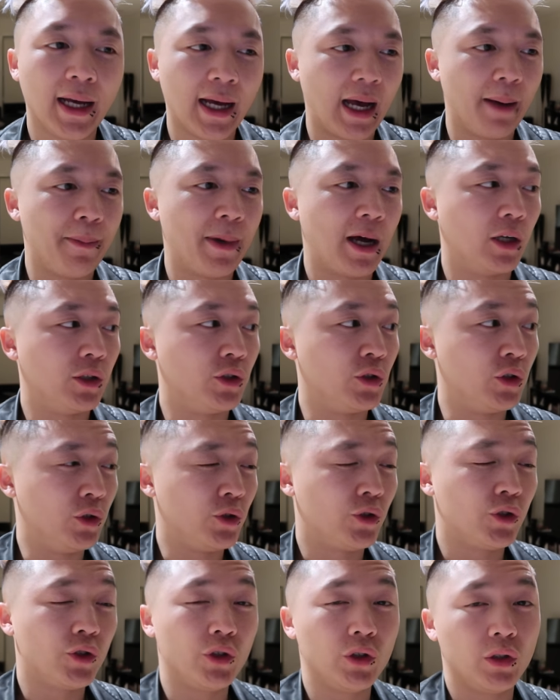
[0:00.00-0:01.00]
about
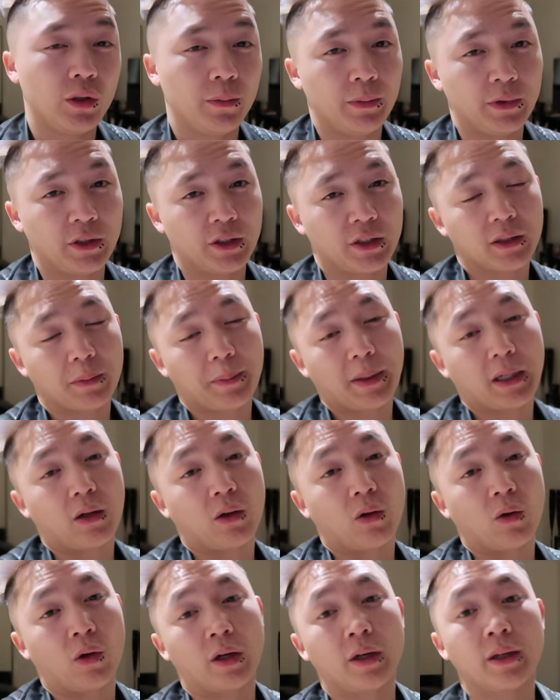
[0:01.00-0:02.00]
YouTube and just about a
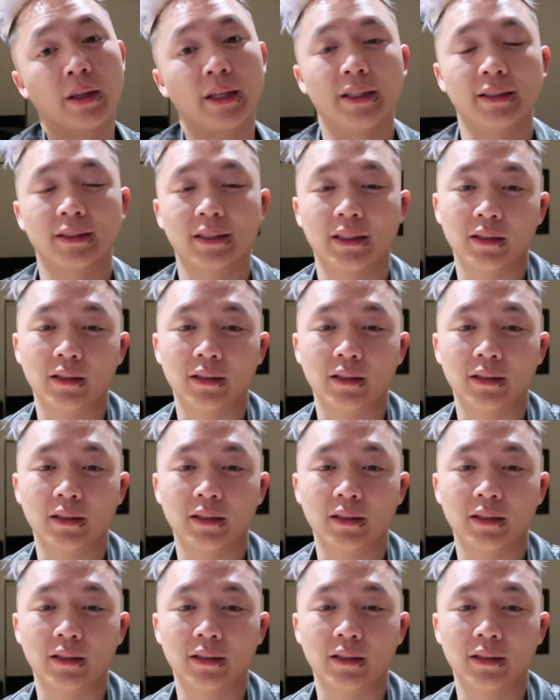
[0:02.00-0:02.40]
lot of things,